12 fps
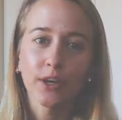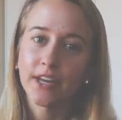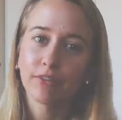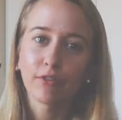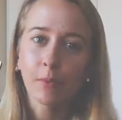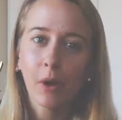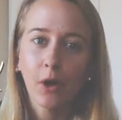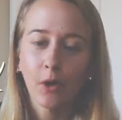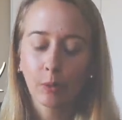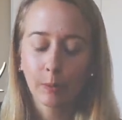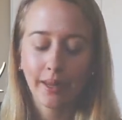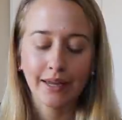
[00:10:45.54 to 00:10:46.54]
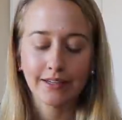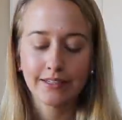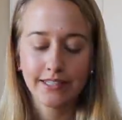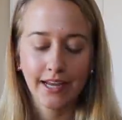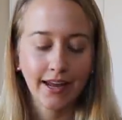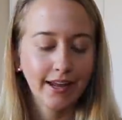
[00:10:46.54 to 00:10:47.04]
working from home
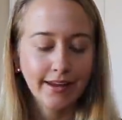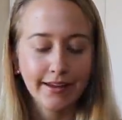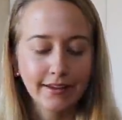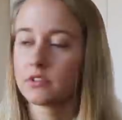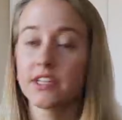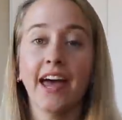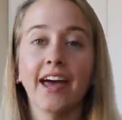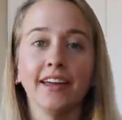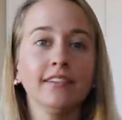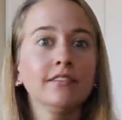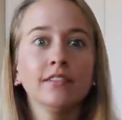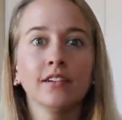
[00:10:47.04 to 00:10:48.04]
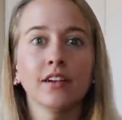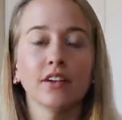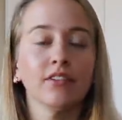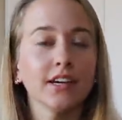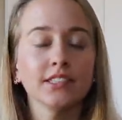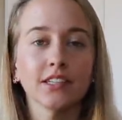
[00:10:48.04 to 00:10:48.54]
and day 10
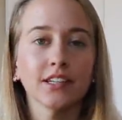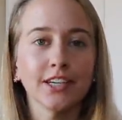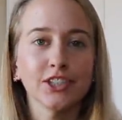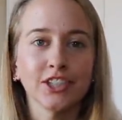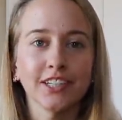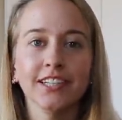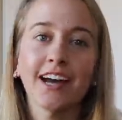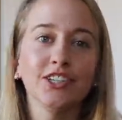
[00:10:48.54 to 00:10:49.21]
of isolation,